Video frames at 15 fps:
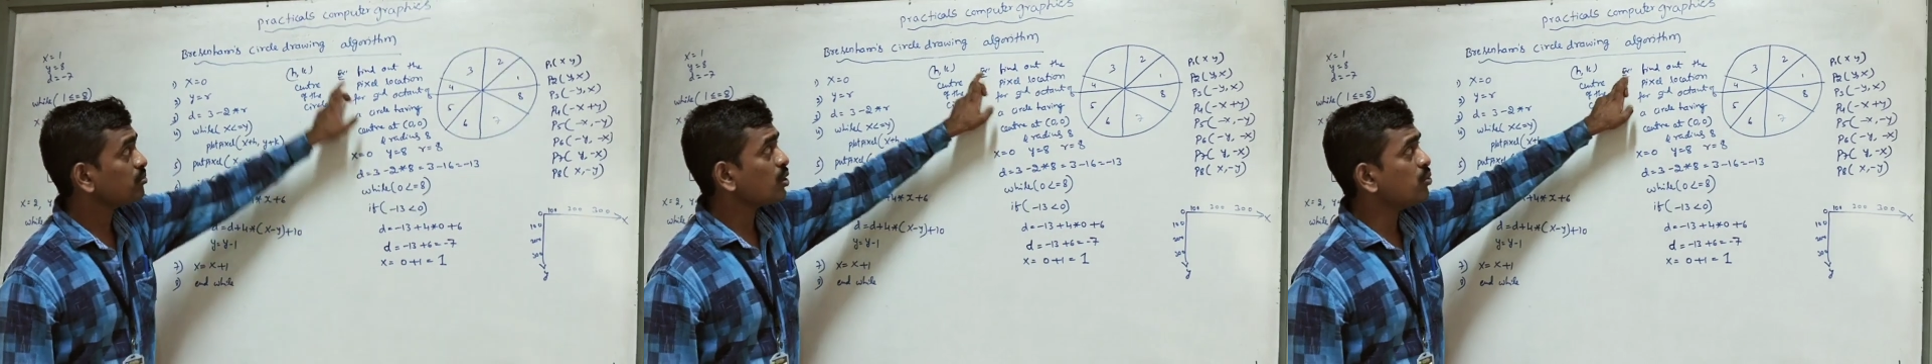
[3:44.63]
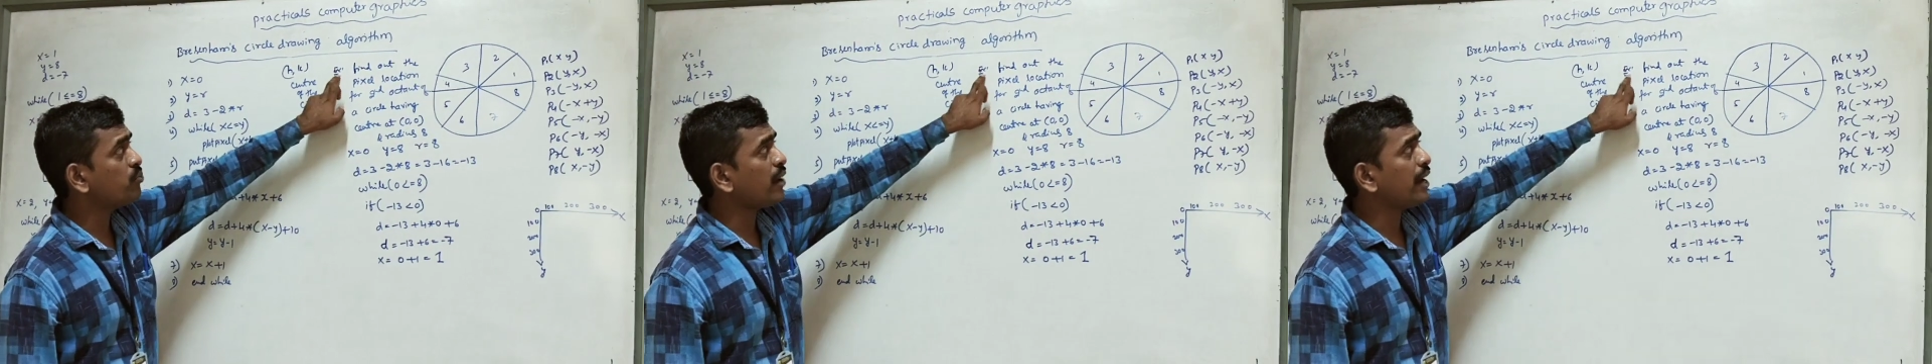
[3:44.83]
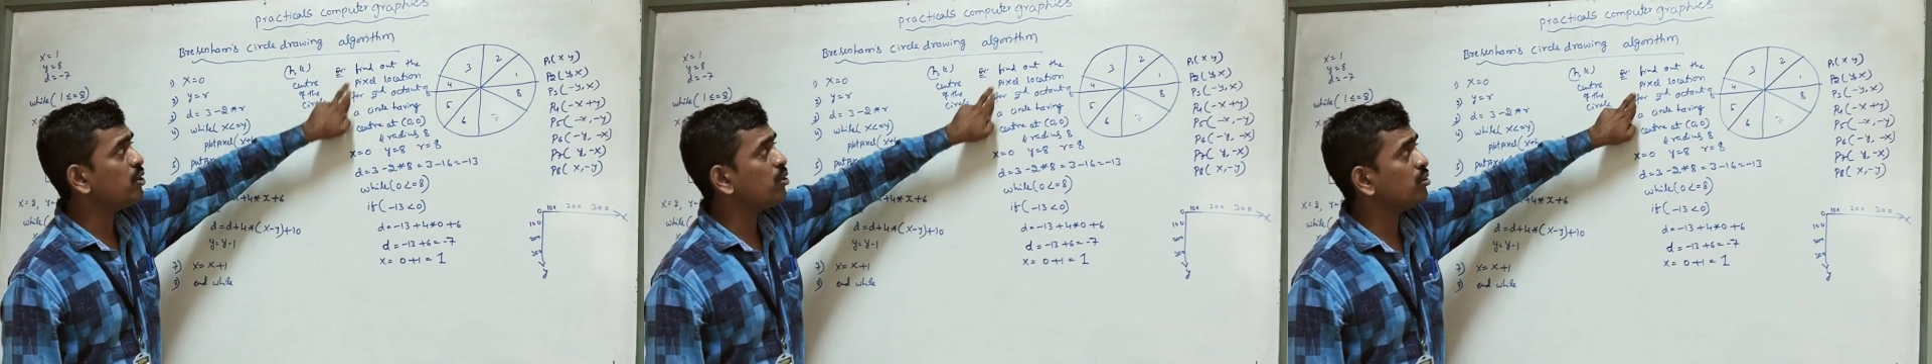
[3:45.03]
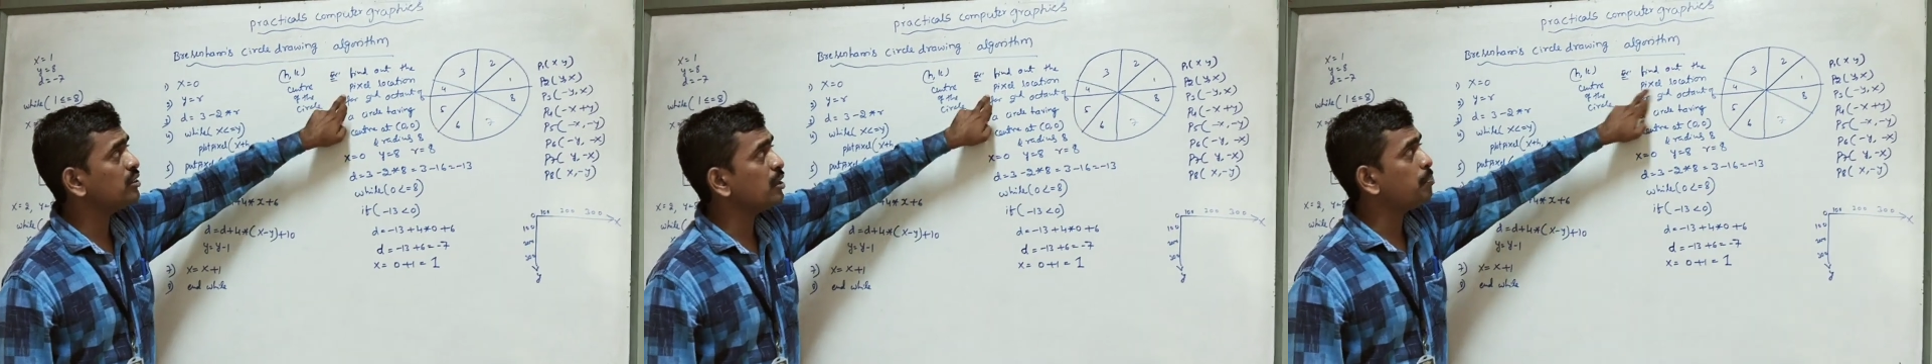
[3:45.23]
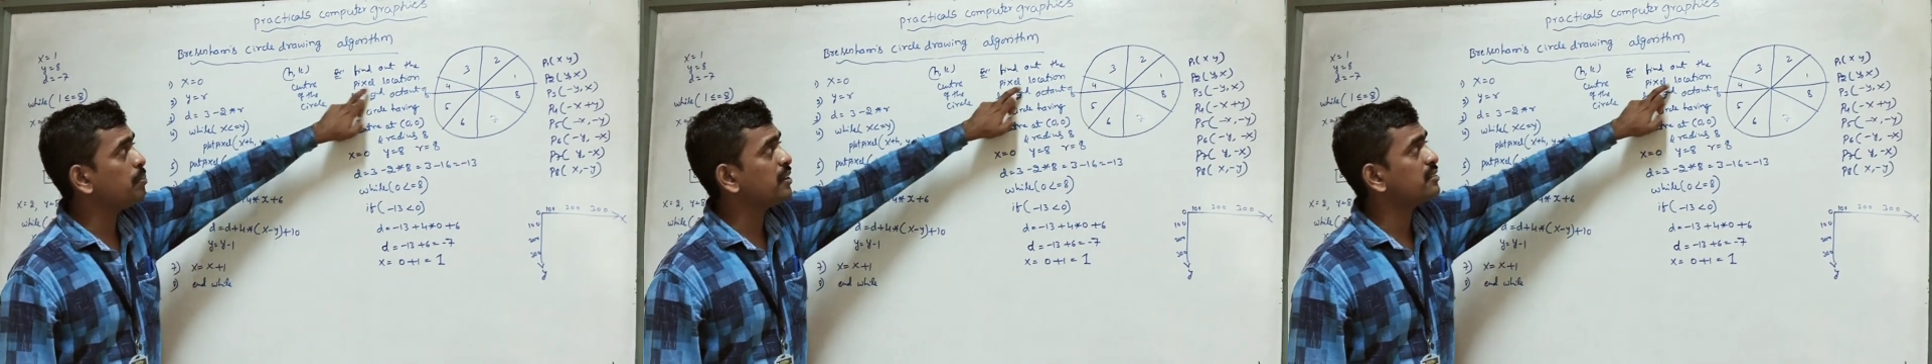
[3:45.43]
Find out the
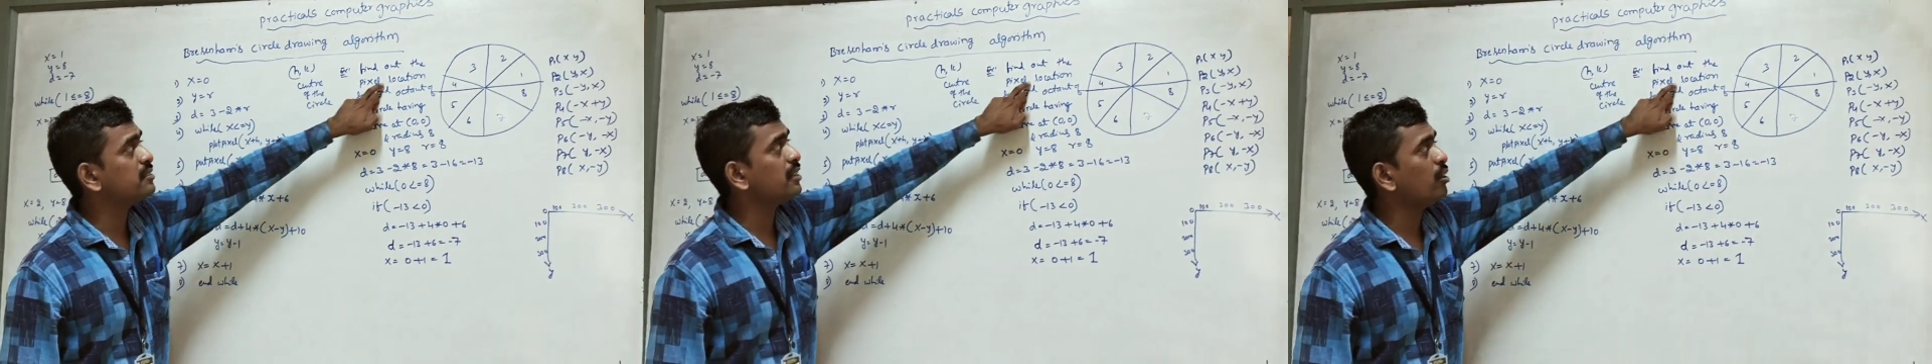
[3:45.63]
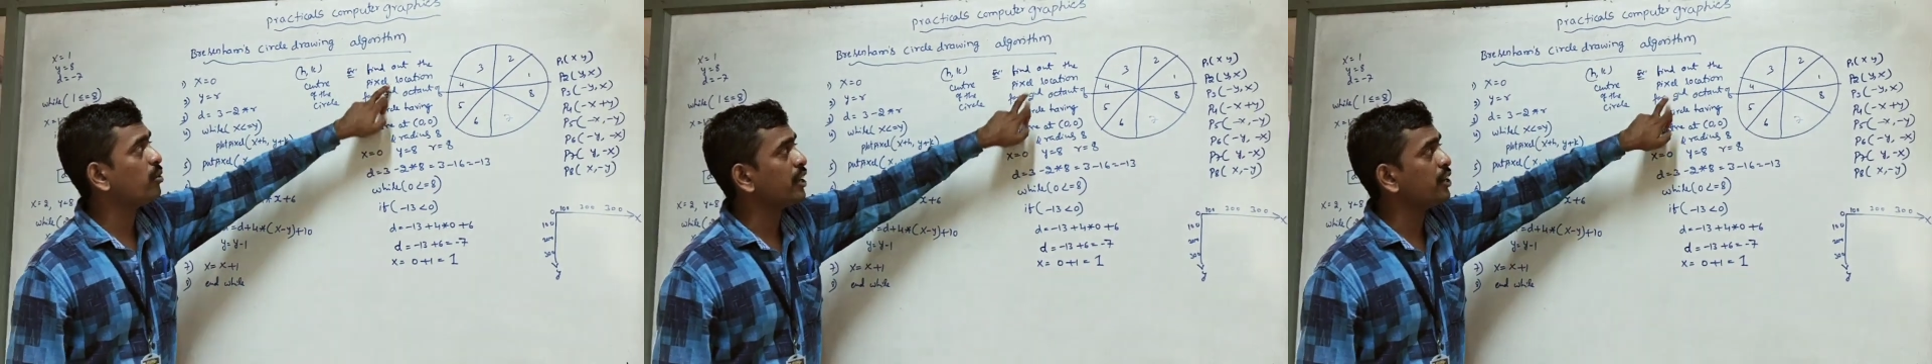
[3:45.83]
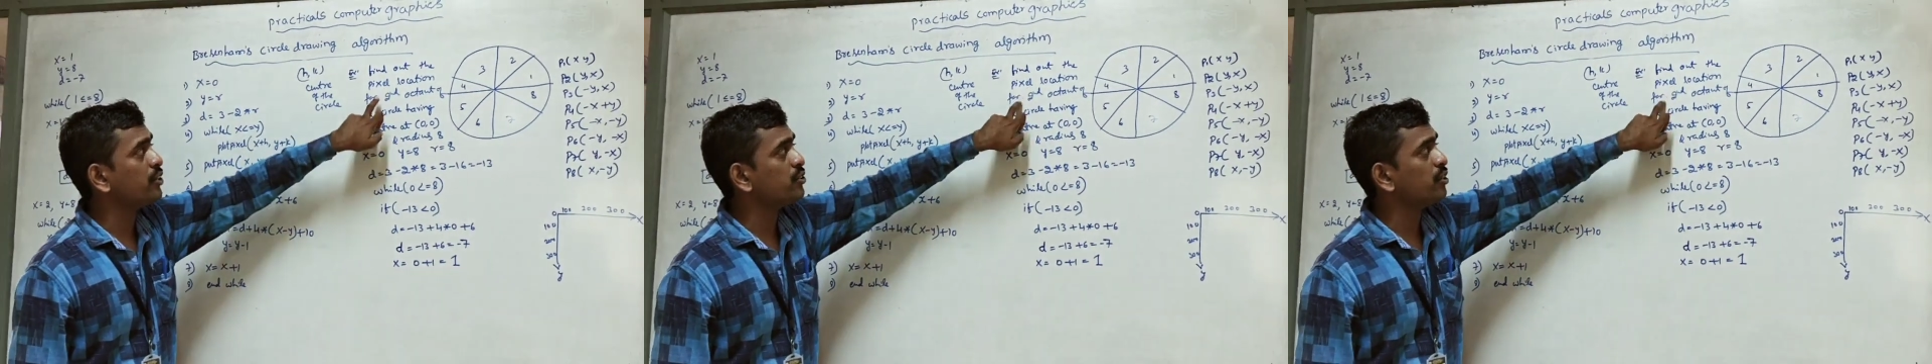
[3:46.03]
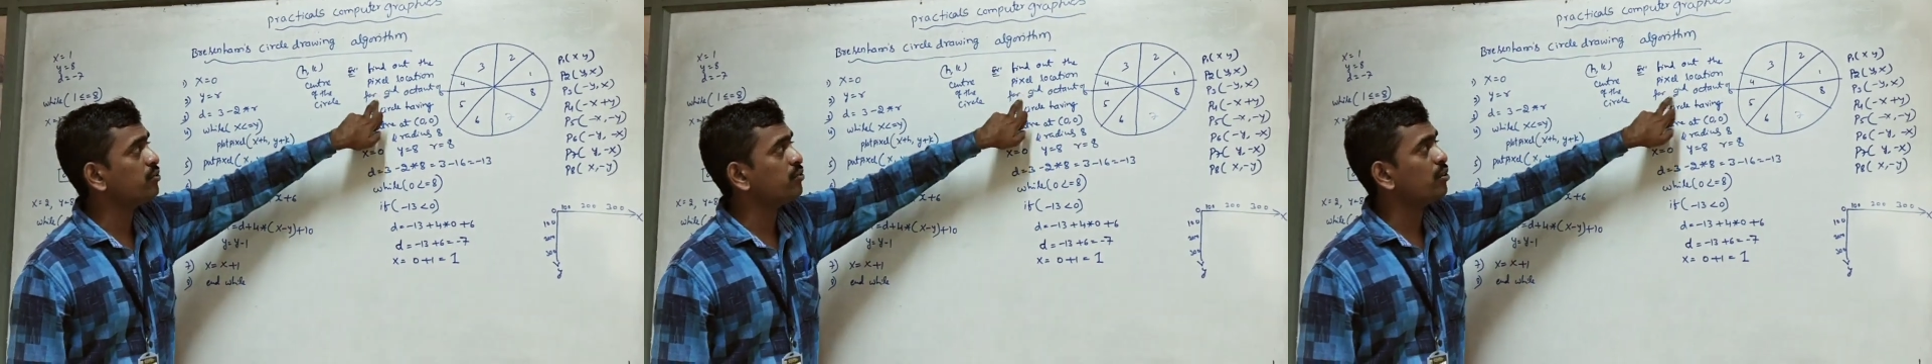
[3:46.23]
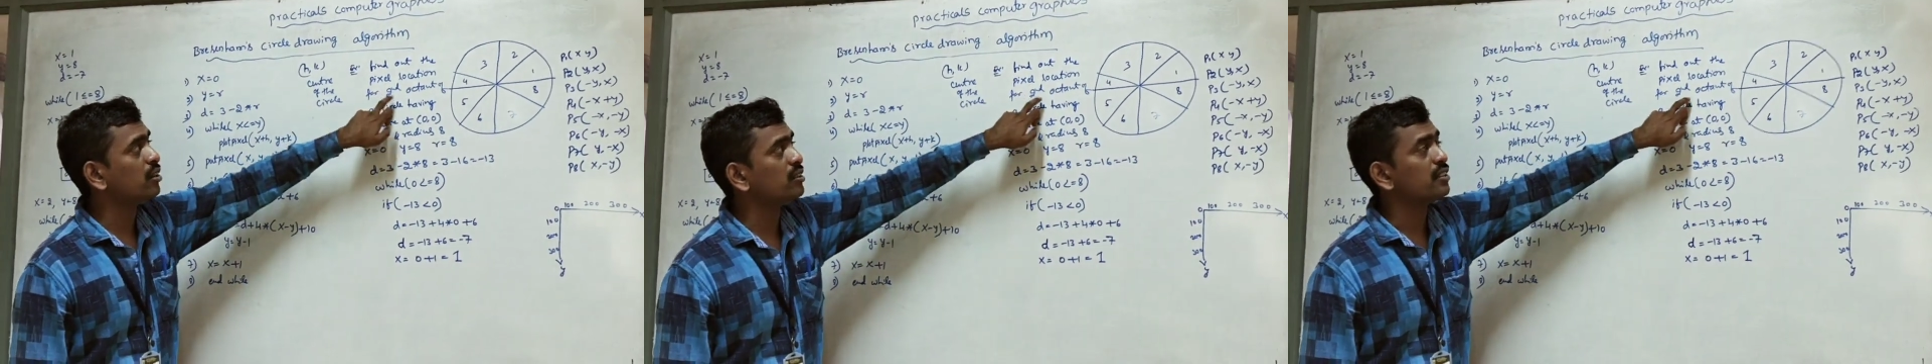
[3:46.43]
pixel location
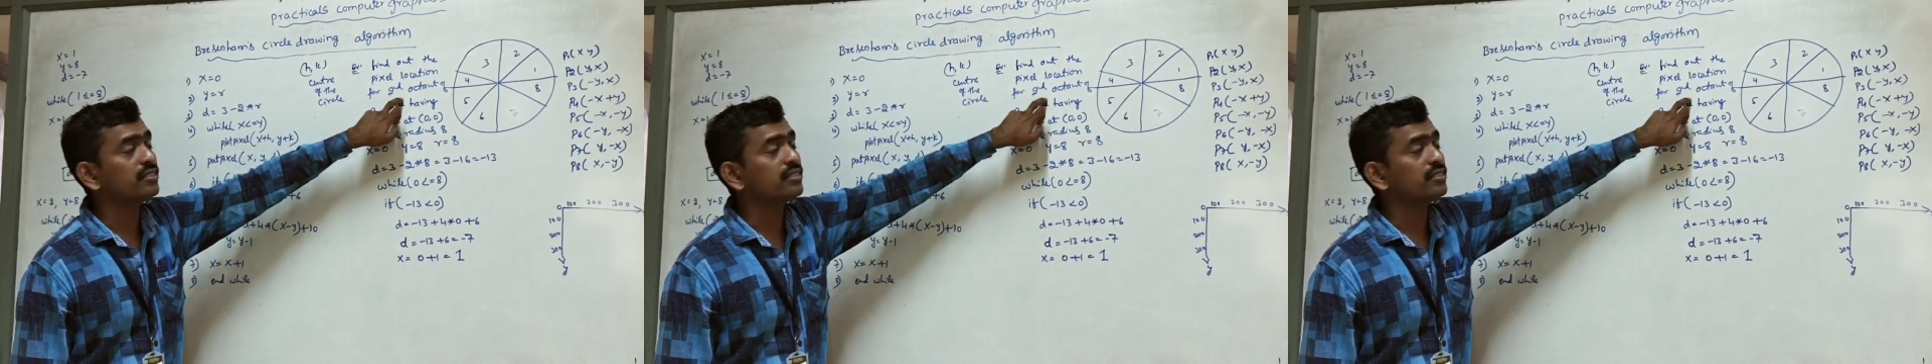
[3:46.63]
for the